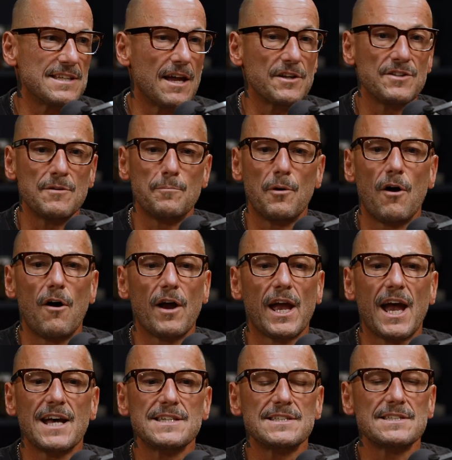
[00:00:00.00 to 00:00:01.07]
Like Dubai
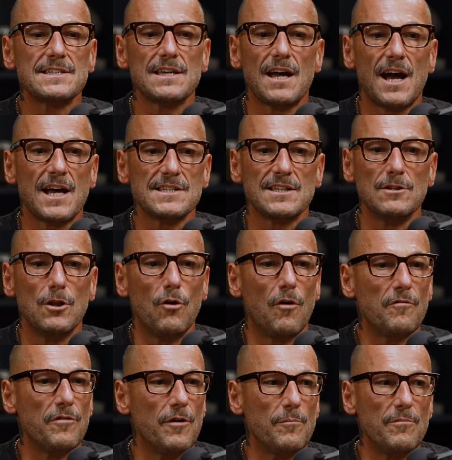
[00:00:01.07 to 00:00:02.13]
has a lot
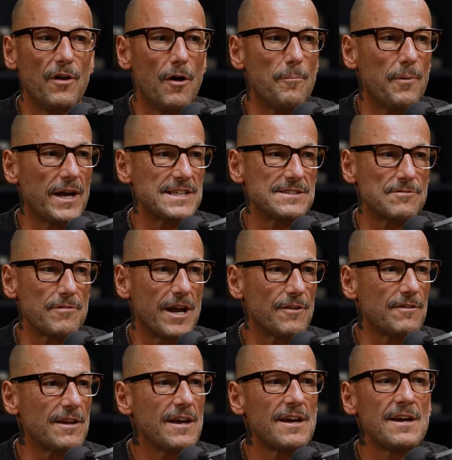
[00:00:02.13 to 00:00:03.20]
of them that are based
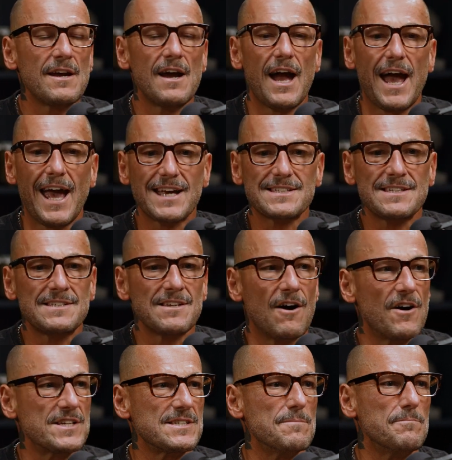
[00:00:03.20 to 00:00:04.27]
around
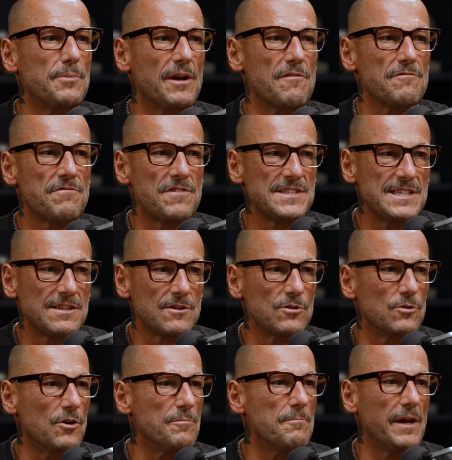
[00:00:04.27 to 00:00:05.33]
exercise and being
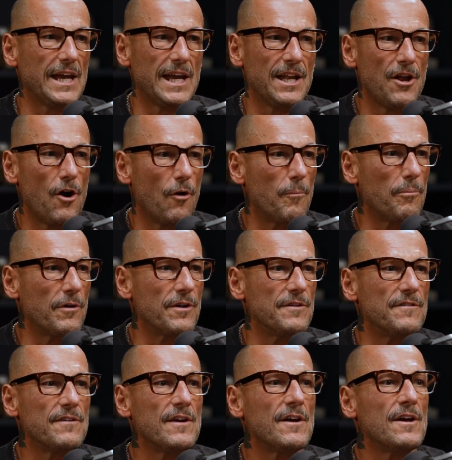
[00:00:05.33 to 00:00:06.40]
physical and meeting up
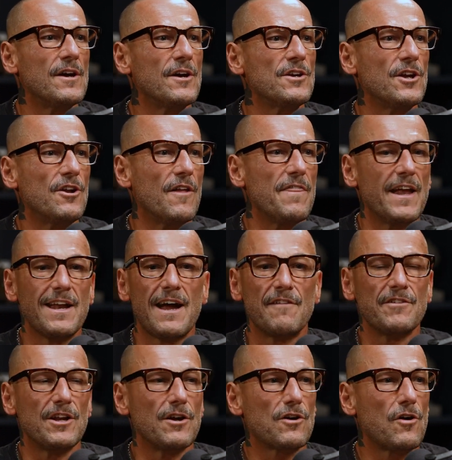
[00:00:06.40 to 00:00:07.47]
and, then
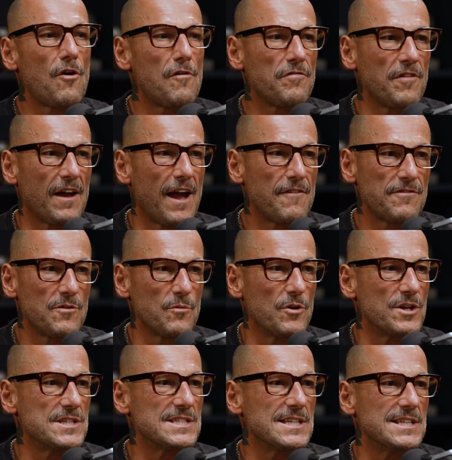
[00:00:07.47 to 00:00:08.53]
having a coffee
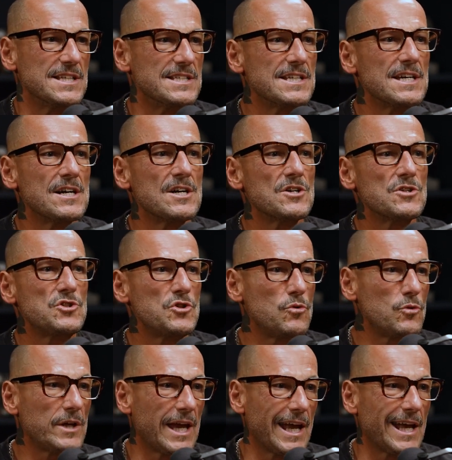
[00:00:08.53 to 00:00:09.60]
afterwards and
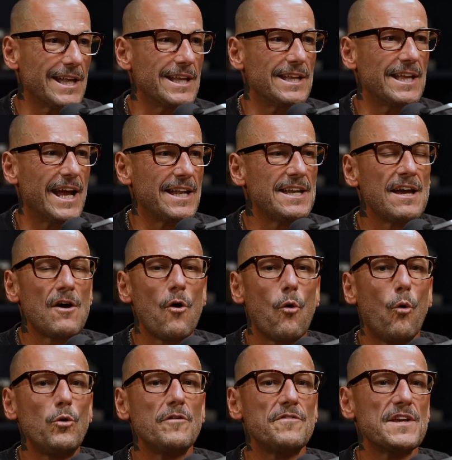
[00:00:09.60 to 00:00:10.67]
talking. And then
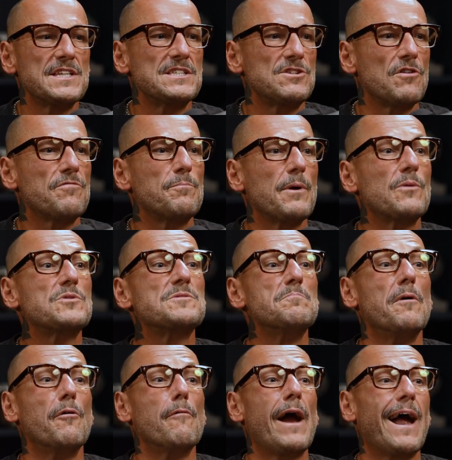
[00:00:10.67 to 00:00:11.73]
all of this stuff builds
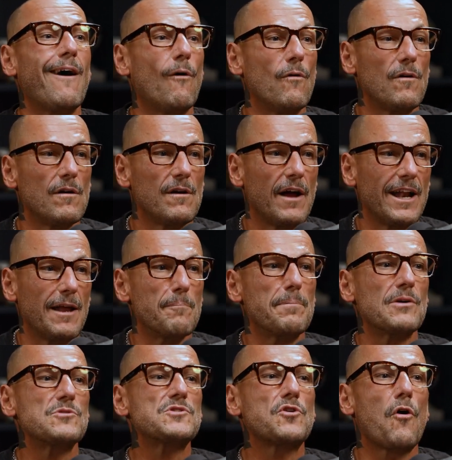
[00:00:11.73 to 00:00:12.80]
morale and it
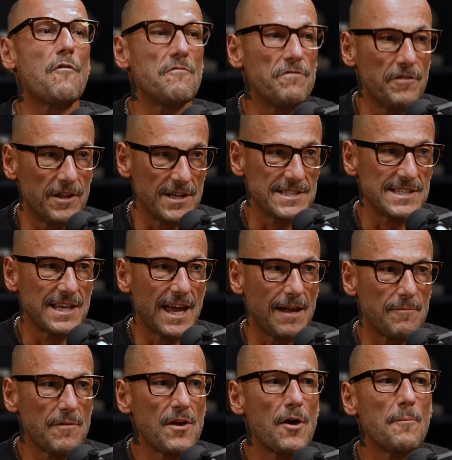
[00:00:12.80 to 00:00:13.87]
builds confidence
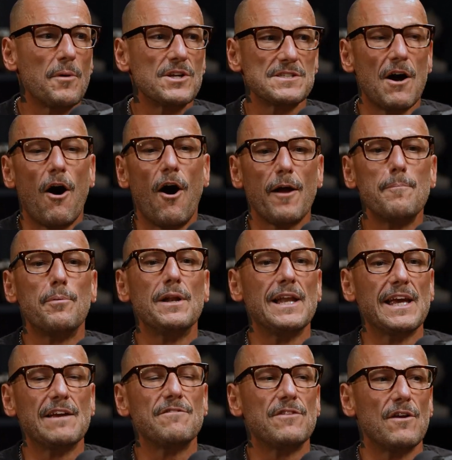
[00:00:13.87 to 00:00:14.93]
again, because I
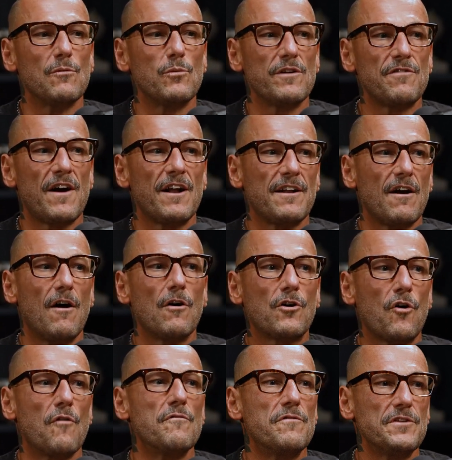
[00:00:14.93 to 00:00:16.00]
believe that we've had our
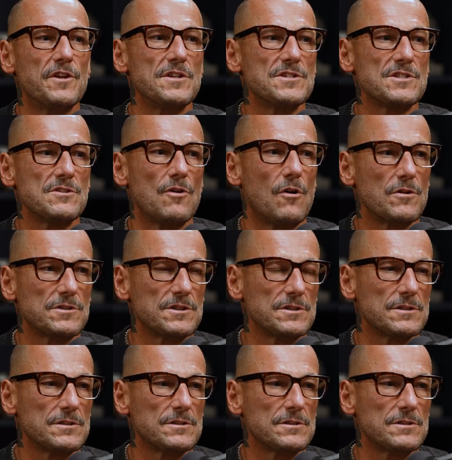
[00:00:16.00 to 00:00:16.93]
confidence knocked.